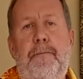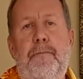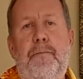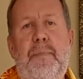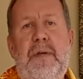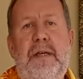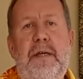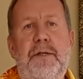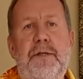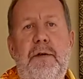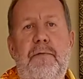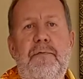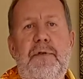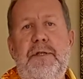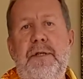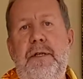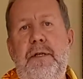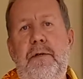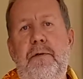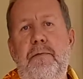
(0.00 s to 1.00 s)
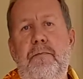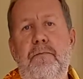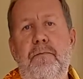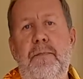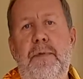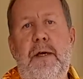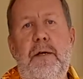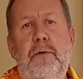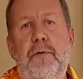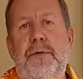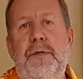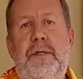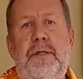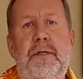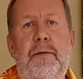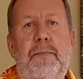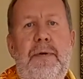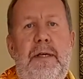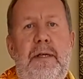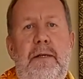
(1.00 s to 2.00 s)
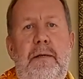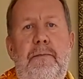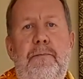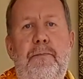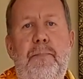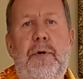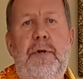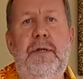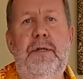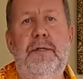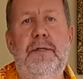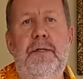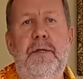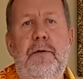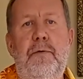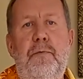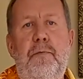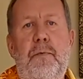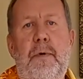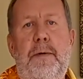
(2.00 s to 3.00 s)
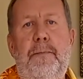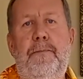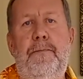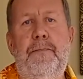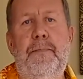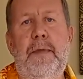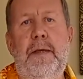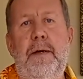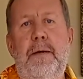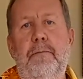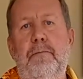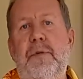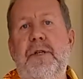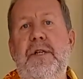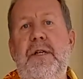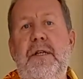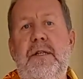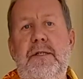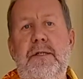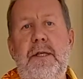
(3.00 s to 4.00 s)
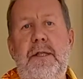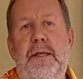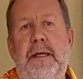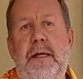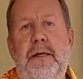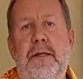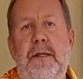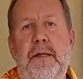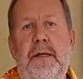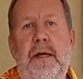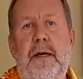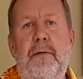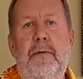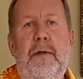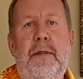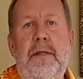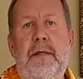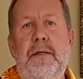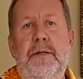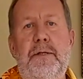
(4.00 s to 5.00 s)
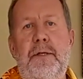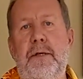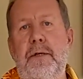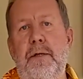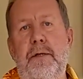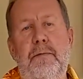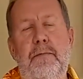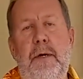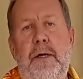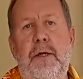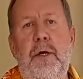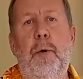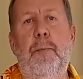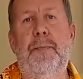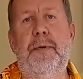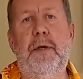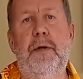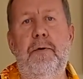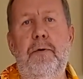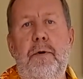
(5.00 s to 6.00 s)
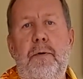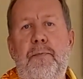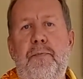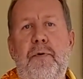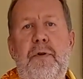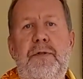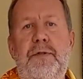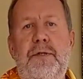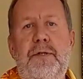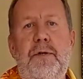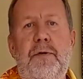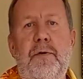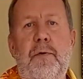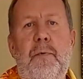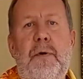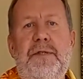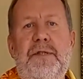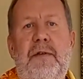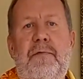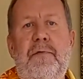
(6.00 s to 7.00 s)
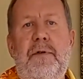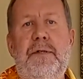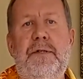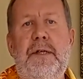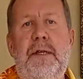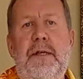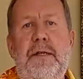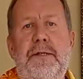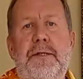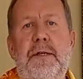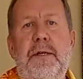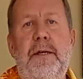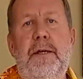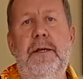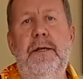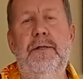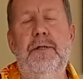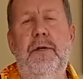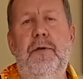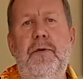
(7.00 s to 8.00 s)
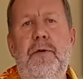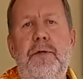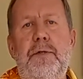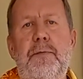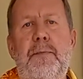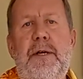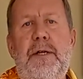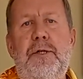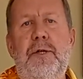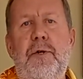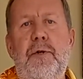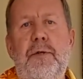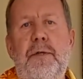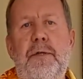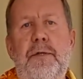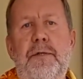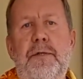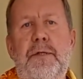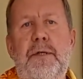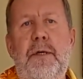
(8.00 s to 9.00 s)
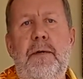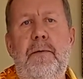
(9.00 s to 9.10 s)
because obviously they all need to be put into machines at the end of the day, whether that's a copier or a printer or whatever it is. So you've got to make sure that